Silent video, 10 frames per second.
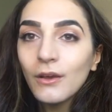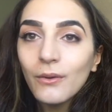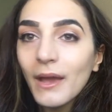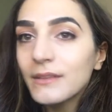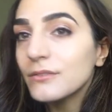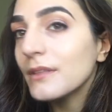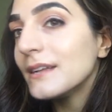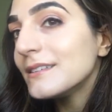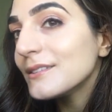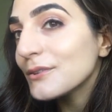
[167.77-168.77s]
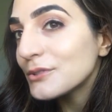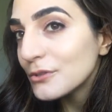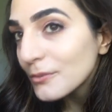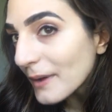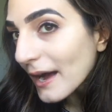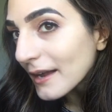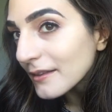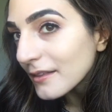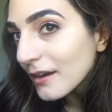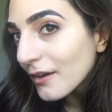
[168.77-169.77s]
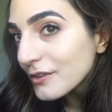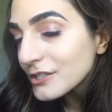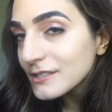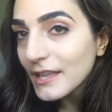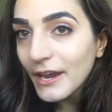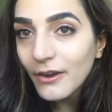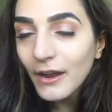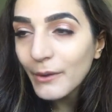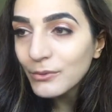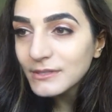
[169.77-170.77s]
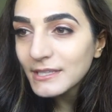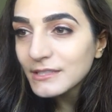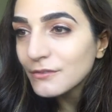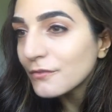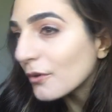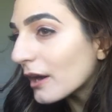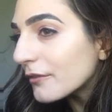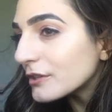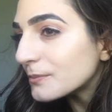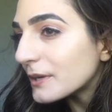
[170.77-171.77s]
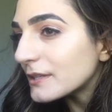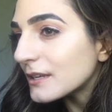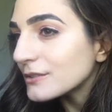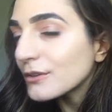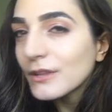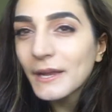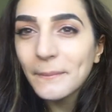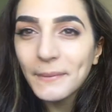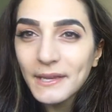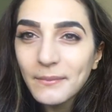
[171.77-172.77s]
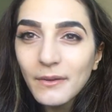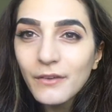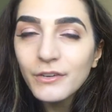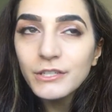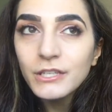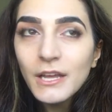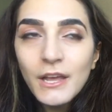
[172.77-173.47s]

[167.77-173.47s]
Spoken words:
Okay, so that doesn't look too bad. The coverage is there. I wouldn't say it's a full coverage, but it does look like a medium coverage.